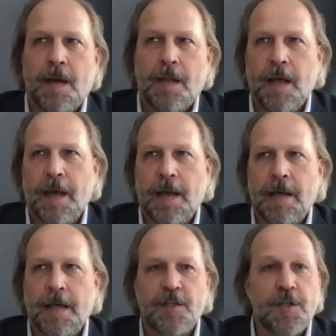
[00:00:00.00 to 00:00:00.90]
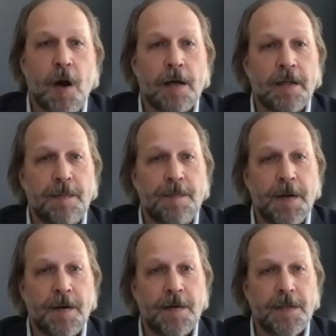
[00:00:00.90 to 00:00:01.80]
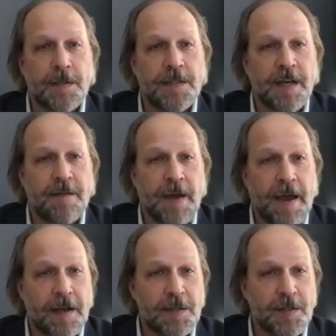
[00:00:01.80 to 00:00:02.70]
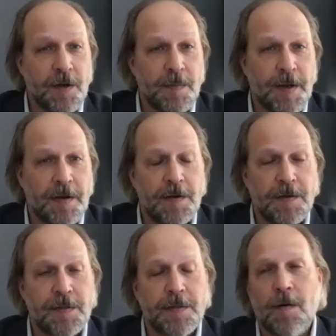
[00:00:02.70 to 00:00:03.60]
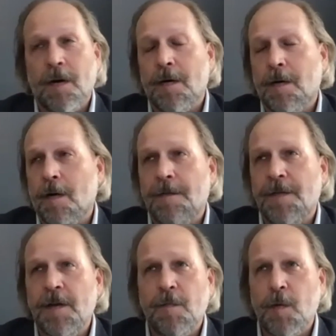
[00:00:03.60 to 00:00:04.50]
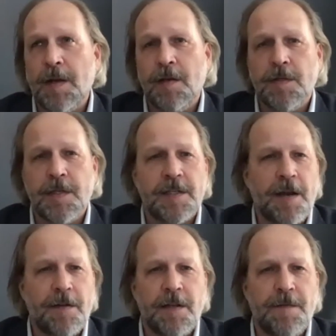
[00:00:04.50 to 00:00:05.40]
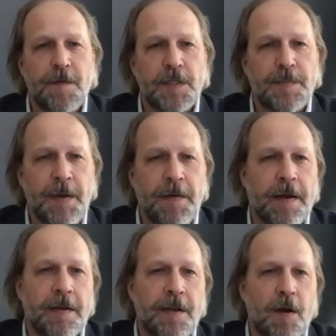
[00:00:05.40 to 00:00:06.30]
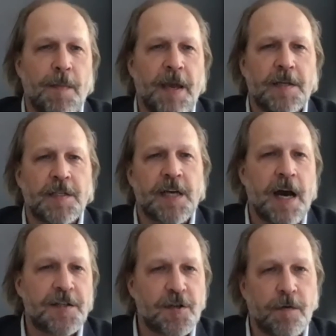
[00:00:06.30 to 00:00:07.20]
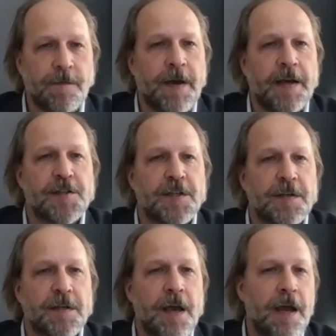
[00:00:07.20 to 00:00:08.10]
like chocolate bitters instead of Angostura bitters, or if you even want to use an entirely different spirit, you know, make a Scotch old fashioned,